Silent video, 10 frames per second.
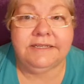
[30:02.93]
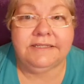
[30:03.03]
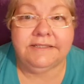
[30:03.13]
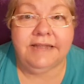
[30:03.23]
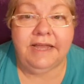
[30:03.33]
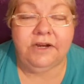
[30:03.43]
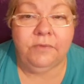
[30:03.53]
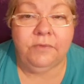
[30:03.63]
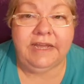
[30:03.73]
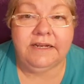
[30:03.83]
is lighter
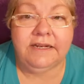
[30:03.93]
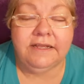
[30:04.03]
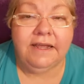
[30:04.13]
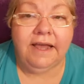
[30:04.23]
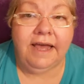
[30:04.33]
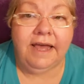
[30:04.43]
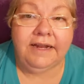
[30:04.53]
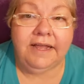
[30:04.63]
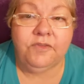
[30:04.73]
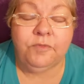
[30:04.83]
weight and
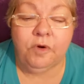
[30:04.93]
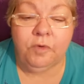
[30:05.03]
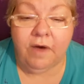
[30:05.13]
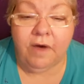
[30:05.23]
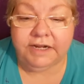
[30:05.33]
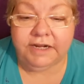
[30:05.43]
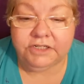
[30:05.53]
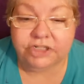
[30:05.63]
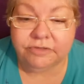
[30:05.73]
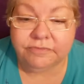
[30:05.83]
it has more
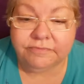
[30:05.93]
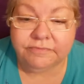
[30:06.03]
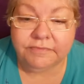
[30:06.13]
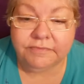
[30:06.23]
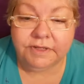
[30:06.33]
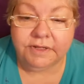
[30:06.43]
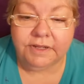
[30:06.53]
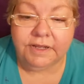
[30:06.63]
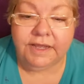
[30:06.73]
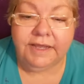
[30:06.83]
wattage.
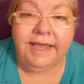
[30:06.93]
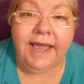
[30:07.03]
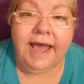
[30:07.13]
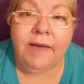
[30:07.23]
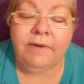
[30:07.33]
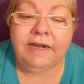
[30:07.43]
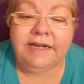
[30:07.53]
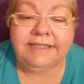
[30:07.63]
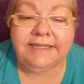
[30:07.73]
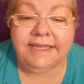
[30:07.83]
Yeah, I wanted
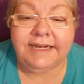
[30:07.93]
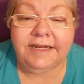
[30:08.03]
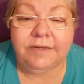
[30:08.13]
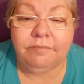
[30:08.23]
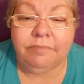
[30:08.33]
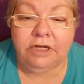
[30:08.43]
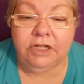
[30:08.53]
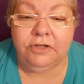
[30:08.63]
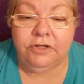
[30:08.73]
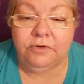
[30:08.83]
to get it in
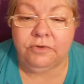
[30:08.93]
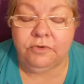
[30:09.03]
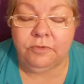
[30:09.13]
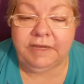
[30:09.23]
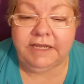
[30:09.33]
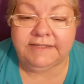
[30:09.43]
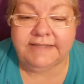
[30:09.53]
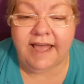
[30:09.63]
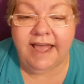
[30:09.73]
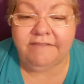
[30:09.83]
blue because I
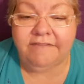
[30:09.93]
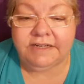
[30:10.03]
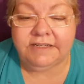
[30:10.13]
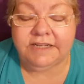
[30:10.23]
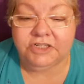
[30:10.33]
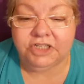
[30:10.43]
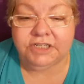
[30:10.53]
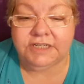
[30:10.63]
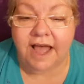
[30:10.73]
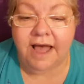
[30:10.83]
have an induction
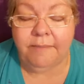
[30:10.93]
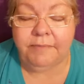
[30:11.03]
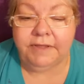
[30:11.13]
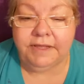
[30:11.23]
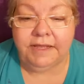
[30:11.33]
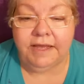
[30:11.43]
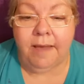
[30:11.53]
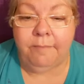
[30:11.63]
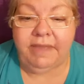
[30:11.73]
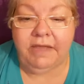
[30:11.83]
top, a
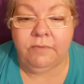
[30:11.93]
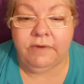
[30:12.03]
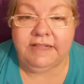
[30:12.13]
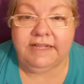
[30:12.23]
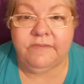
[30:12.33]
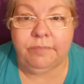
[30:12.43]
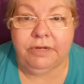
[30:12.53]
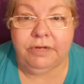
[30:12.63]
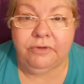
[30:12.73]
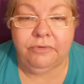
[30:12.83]
big one that's
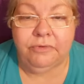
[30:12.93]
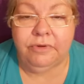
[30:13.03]
blue.